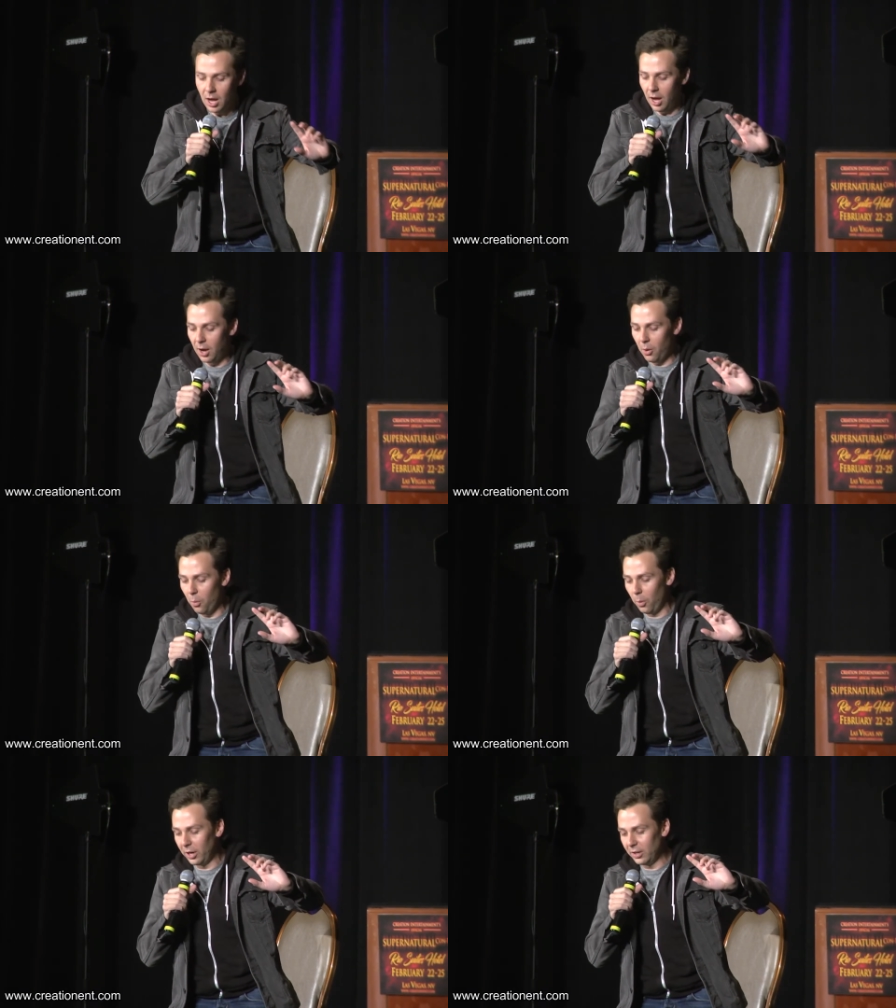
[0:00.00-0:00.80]
uh,
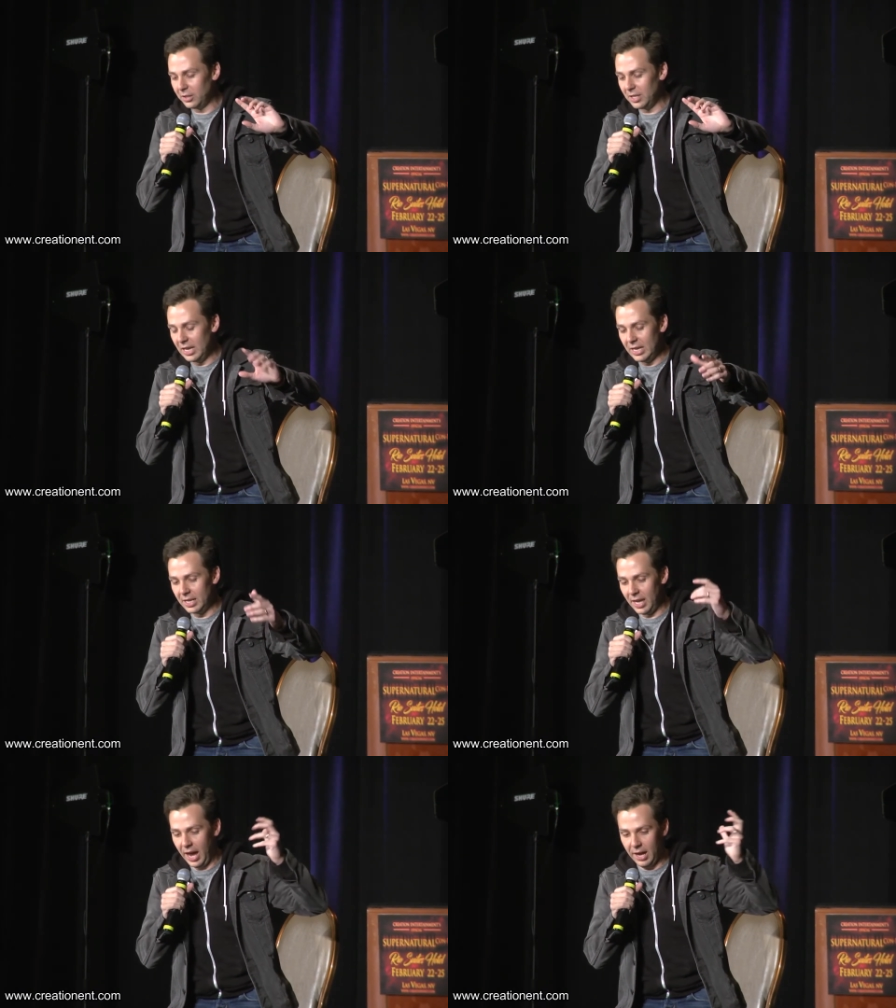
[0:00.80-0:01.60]
where
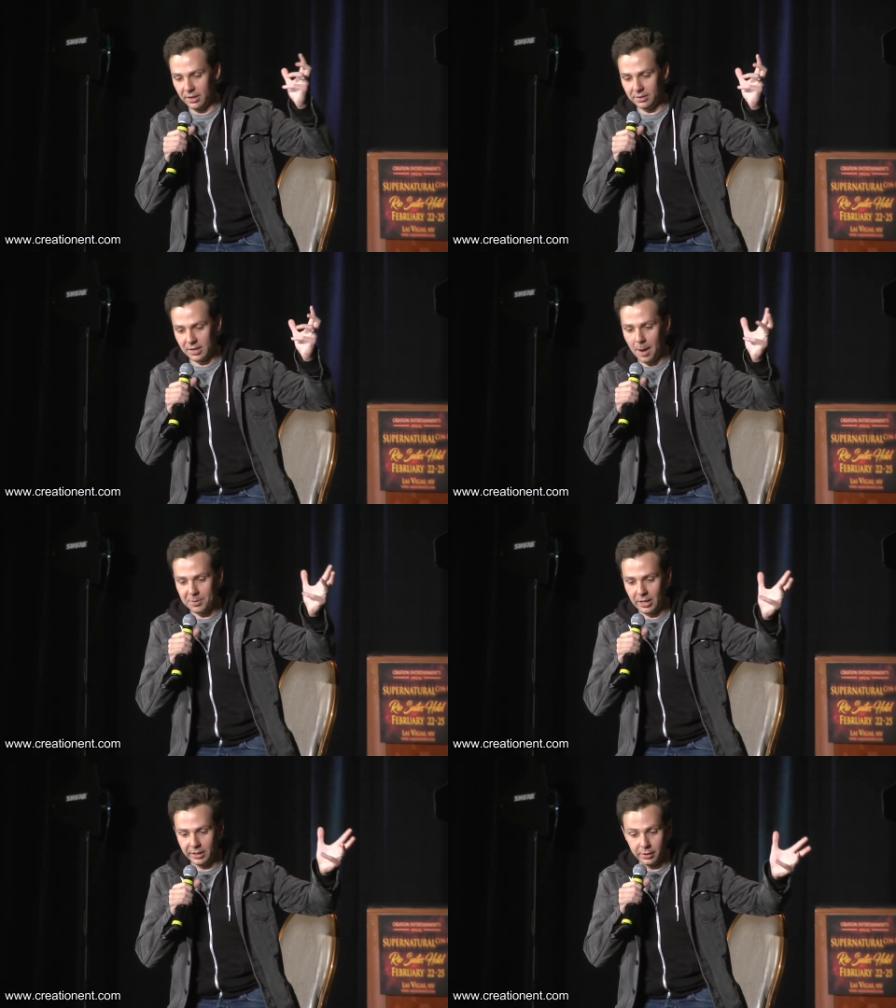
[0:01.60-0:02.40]
Dean can't stop
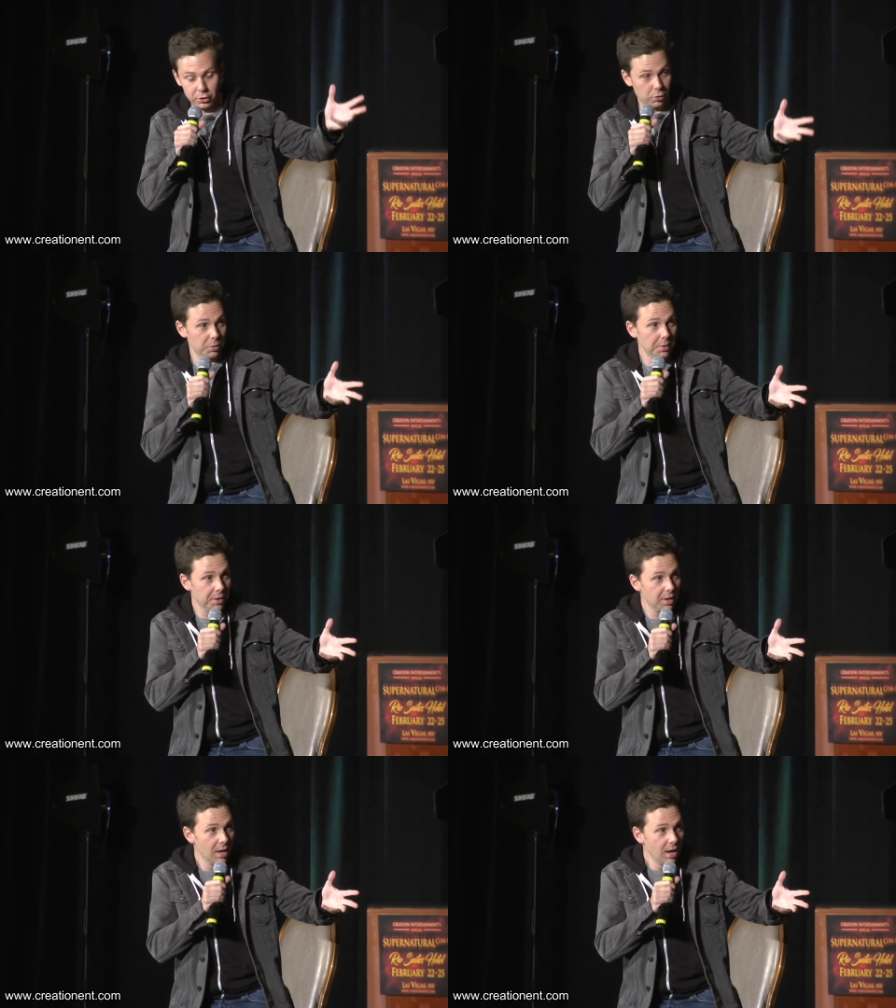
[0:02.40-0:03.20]
telling the
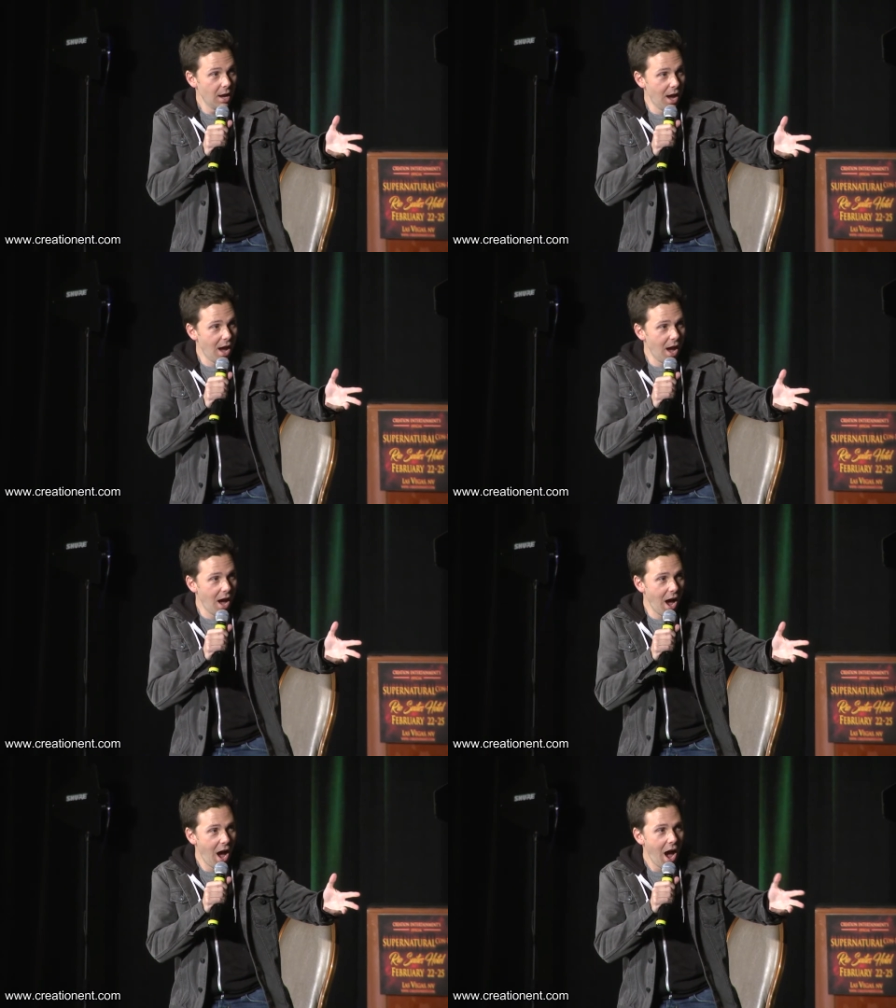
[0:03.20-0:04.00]
truth.
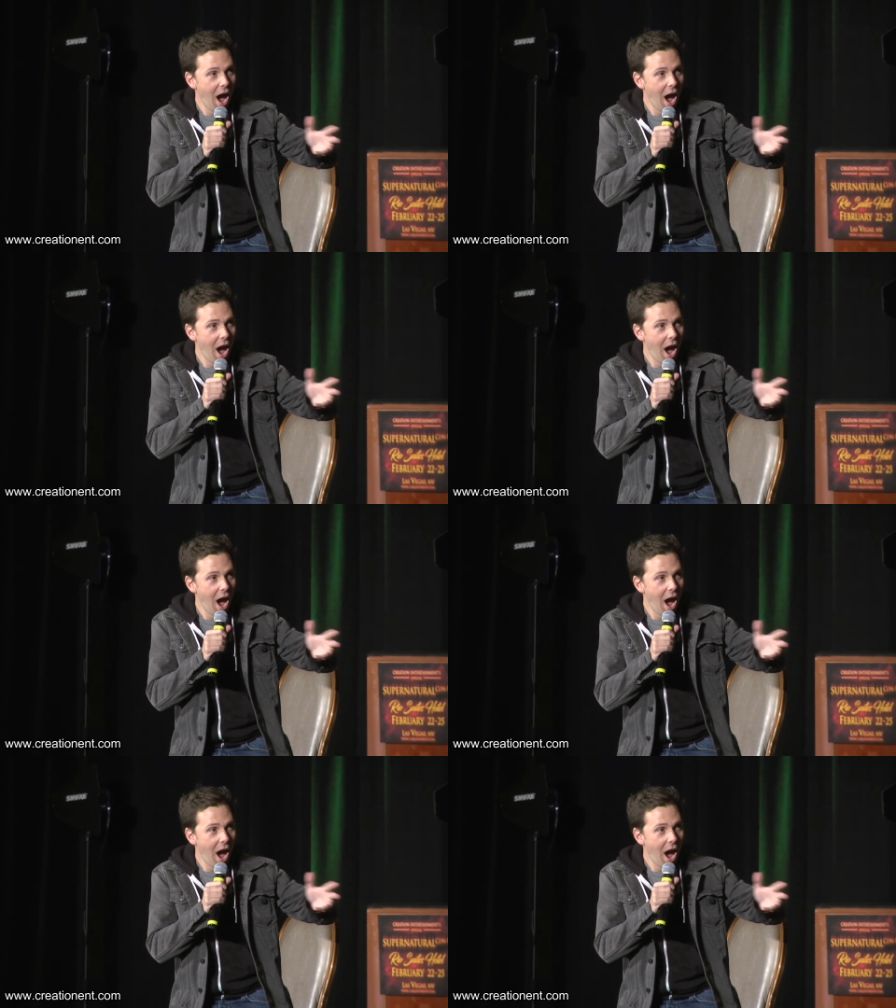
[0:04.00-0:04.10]
Uh,